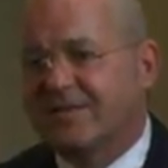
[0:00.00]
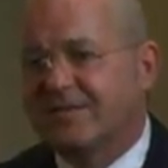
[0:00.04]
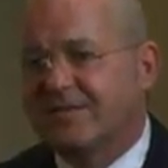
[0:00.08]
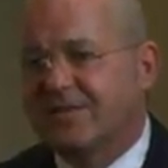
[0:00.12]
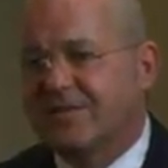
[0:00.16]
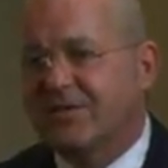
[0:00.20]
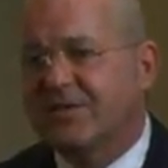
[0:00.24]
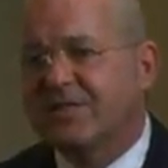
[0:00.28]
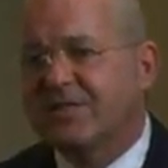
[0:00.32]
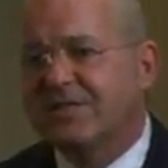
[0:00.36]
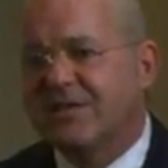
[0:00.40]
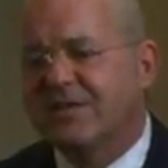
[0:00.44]

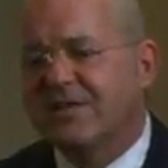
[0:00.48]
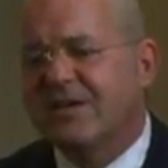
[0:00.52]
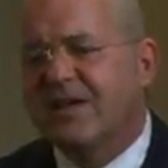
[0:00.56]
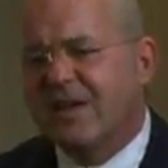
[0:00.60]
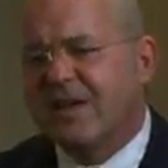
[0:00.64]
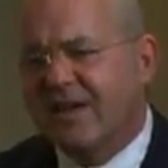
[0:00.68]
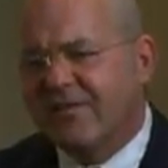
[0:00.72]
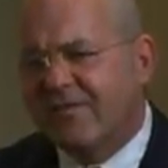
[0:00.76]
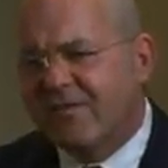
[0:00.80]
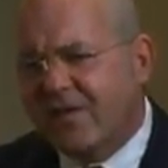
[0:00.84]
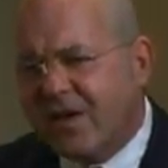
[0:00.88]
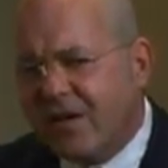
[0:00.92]
So it's a
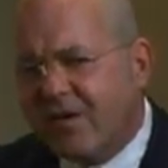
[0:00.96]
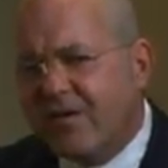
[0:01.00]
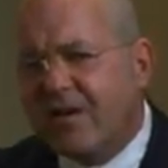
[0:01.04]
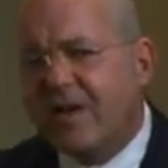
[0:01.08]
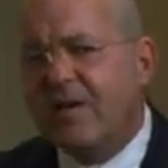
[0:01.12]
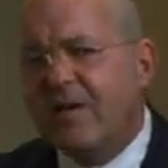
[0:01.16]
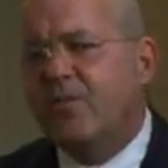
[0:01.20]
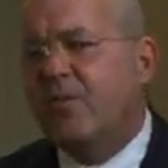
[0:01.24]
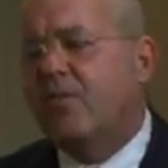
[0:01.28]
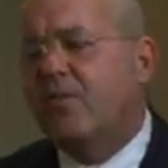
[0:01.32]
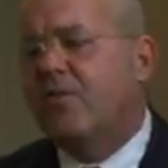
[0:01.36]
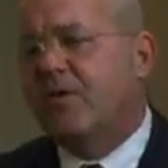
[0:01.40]
very
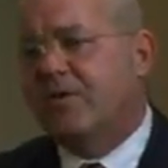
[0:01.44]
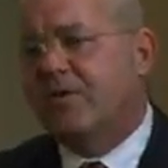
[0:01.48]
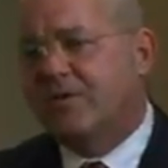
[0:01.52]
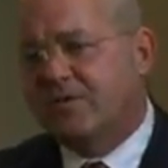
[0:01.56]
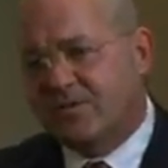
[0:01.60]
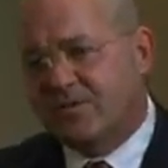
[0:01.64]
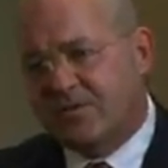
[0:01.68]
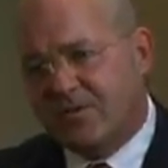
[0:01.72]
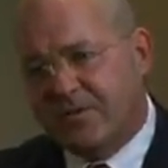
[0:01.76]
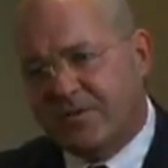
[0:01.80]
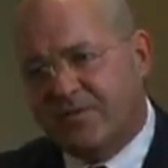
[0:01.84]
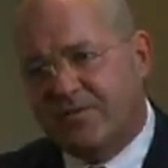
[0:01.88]
important
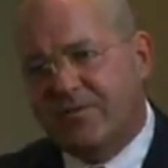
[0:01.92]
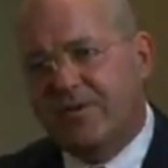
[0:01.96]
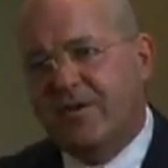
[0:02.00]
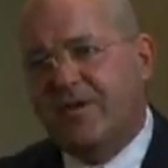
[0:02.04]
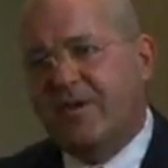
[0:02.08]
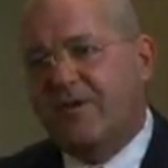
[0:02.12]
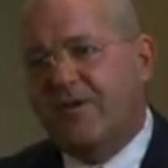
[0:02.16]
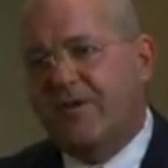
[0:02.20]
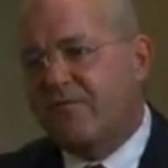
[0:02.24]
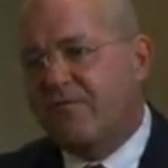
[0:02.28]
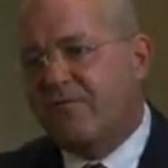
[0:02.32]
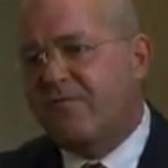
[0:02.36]
sort of
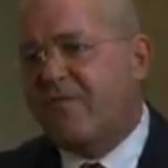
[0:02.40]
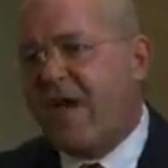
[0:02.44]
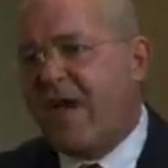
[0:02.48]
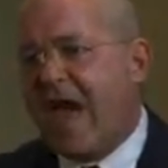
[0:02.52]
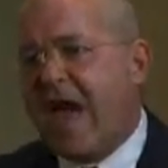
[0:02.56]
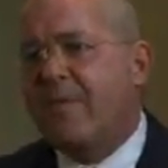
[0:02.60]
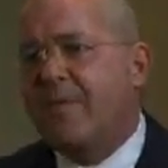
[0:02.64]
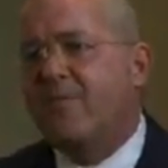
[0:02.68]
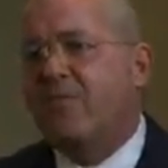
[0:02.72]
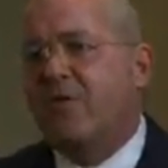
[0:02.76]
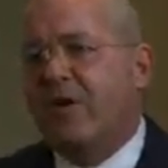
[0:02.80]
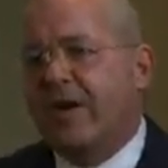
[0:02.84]

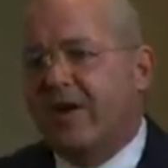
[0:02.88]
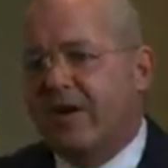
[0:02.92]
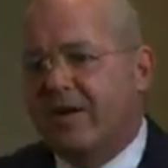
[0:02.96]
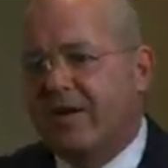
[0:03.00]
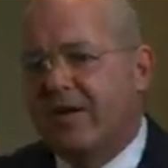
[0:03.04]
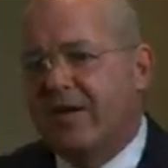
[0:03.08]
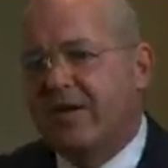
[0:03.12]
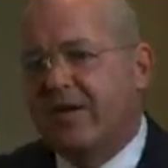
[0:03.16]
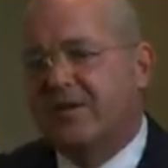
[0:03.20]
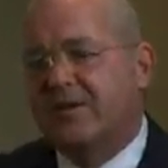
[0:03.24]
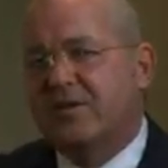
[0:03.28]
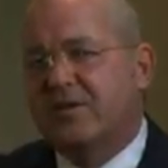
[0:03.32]
fabric
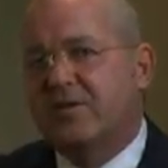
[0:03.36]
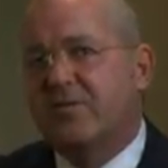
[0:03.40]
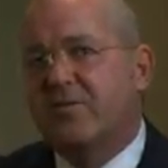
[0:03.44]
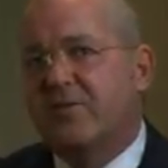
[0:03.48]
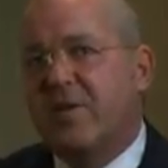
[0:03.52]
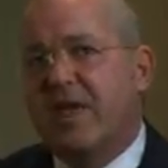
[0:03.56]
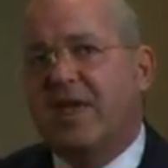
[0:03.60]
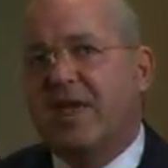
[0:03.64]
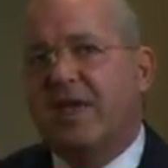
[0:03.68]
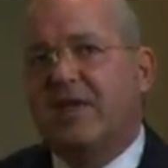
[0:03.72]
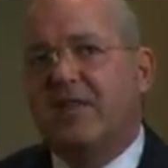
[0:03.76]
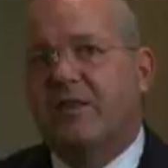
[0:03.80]
to
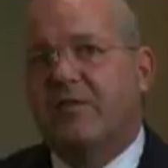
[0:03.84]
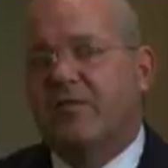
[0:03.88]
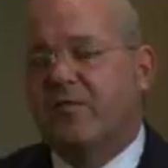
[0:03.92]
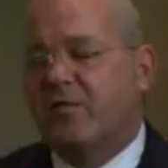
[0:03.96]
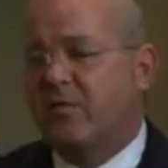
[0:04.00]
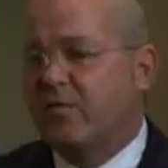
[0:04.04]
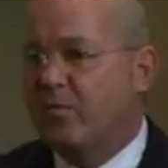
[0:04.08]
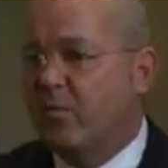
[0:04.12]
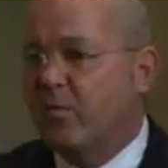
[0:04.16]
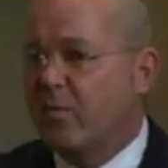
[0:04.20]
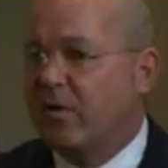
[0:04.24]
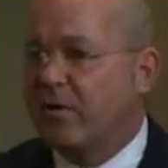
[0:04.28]
making the
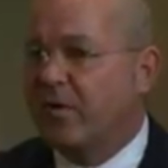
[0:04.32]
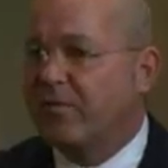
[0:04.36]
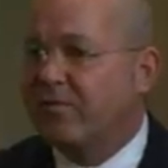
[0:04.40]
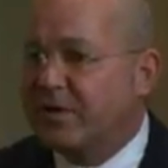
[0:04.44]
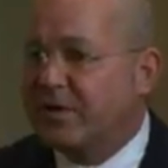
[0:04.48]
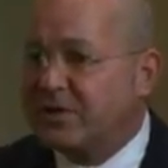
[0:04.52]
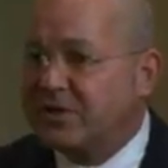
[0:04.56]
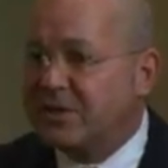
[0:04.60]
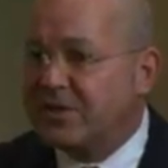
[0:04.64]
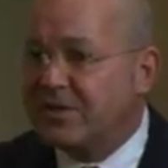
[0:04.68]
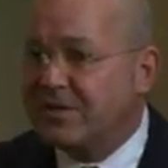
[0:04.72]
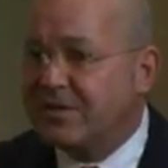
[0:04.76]
firm more
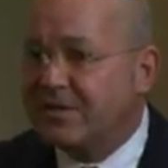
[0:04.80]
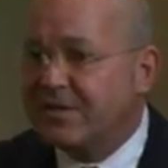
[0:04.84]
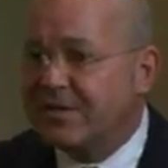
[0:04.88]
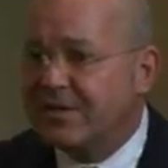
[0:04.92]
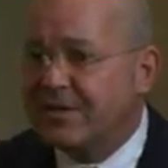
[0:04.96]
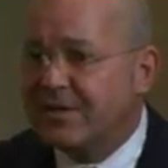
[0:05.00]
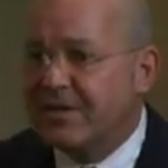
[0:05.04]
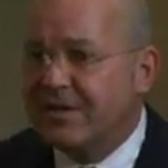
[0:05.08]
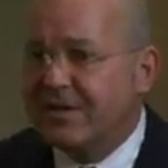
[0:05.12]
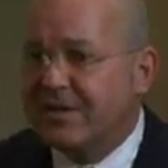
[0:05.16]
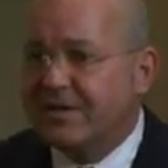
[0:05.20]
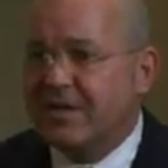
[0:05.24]
efficient,
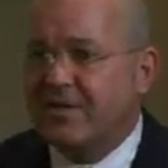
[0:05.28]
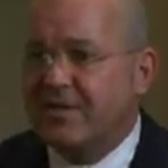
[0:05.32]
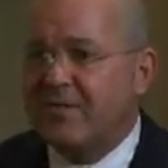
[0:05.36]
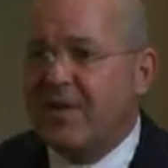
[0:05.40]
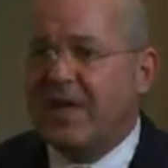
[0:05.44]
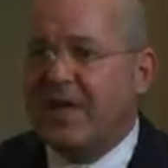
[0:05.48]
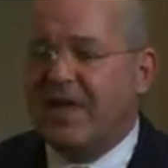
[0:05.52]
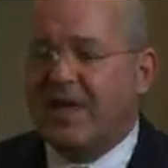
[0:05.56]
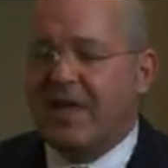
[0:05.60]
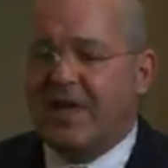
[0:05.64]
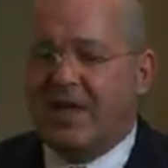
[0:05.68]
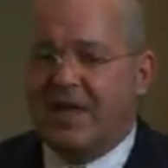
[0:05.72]
to
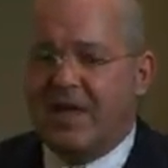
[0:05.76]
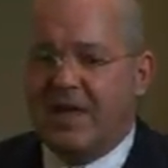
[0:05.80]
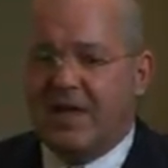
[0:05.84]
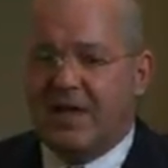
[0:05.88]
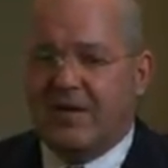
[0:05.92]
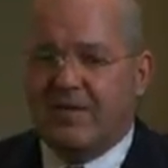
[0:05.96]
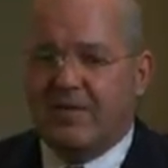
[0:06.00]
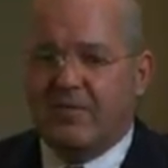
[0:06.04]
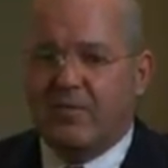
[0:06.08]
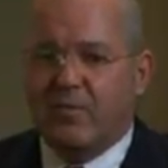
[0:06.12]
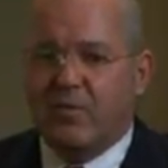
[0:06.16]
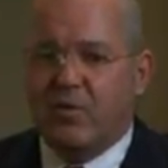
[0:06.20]
making it
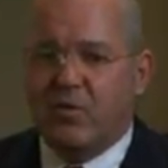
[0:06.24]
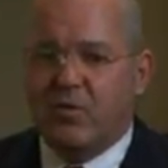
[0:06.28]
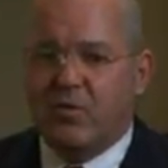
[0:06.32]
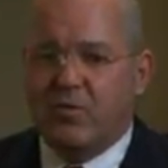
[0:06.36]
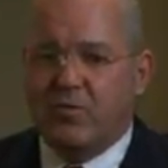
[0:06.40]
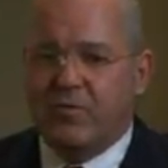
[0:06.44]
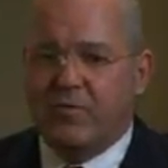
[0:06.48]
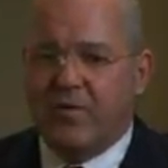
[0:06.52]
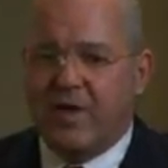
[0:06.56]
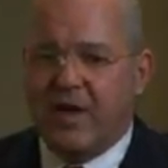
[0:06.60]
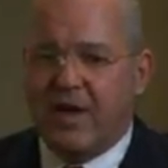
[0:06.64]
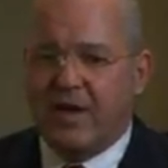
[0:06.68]

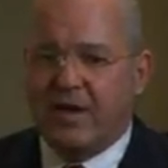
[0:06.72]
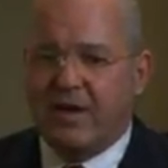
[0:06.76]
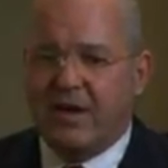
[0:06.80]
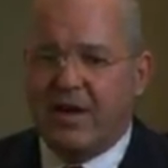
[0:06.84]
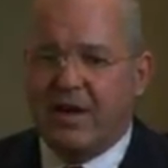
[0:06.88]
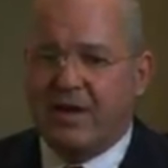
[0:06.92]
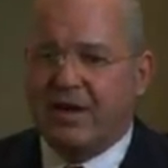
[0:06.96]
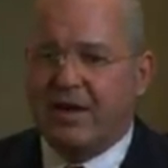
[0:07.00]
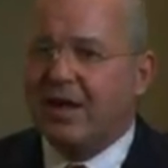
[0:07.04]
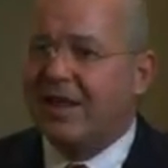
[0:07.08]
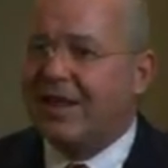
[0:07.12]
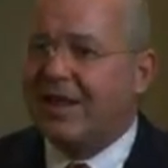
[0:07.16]
move
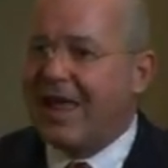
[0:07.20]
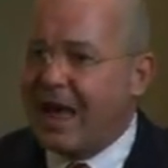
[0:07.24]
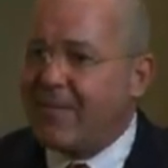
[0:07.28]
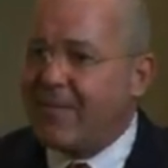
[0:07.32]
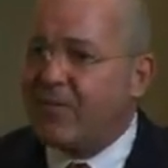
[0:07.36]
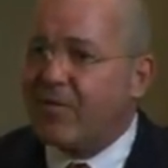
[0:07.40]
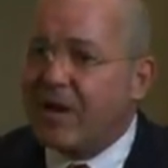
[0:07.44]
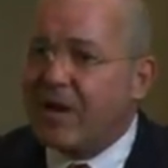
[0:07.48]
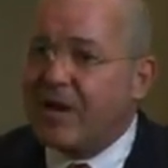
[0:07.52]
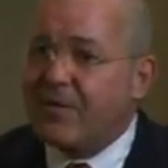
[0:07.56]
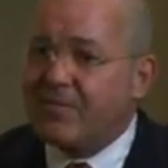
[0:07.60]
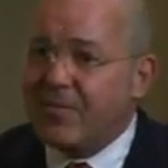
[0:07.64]
and
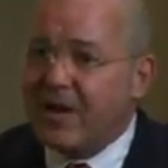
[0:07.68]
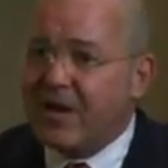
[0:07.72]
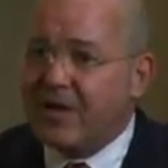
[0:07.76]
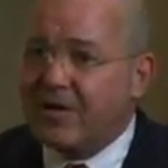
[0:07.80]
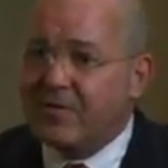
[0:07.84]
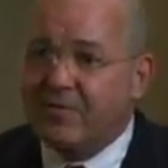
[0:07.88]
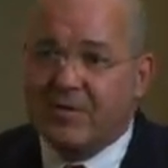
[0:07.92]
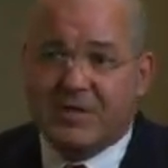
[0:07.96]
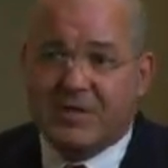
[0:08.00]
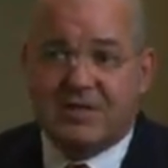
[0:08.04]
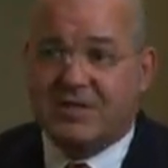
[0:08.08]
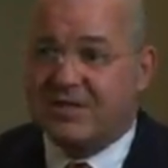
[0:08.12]
collaborate better,
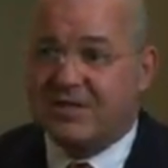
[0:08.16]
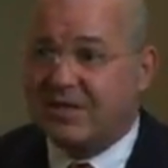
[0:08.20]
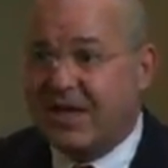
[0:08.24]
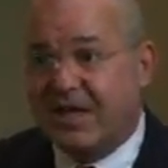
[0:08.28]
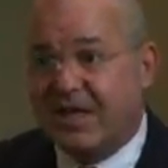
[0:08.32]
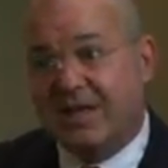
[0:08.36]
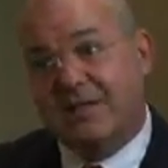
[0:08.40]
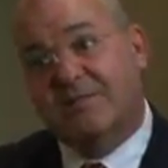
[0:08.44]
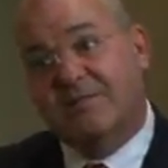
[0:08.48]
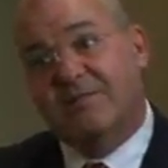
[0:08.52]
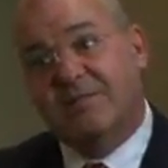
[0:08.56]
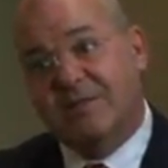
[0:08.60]
which
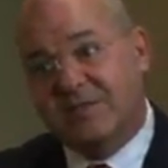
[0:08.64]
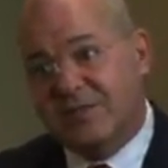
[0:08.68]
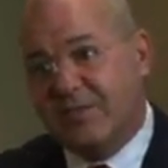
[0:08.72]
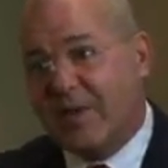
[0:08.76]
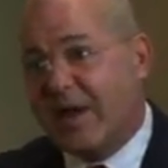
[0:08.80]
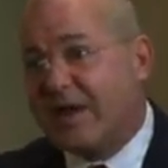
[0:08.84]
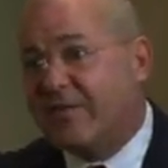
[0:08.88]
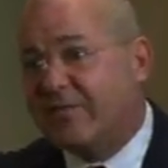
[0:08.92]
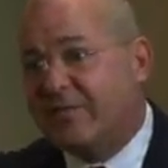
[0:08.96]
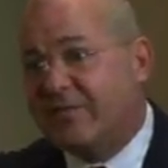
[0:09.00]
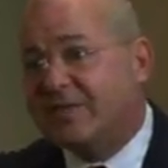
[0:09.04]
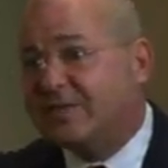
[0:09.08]
again, it's
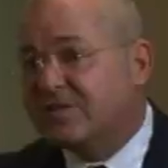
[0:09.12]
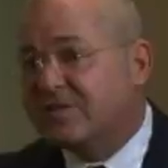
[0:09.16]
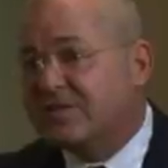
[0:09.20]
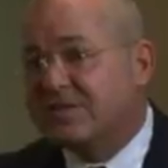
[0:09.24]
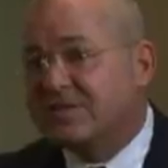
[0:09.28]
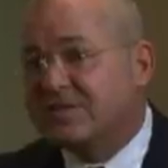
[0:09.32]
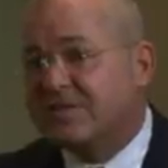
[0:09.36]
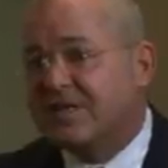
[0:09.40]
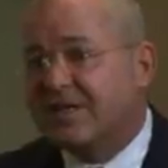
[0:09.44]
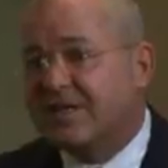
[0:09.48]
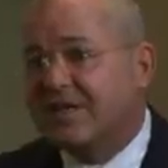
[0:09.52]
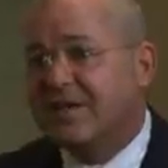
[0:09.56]
about
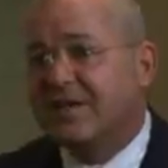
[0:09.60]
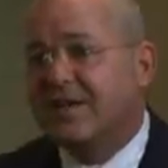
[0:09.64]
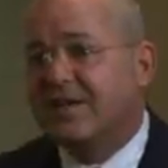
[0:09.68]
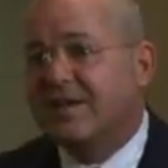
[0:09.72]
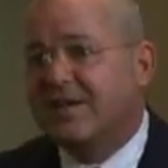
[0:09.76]
efficiency.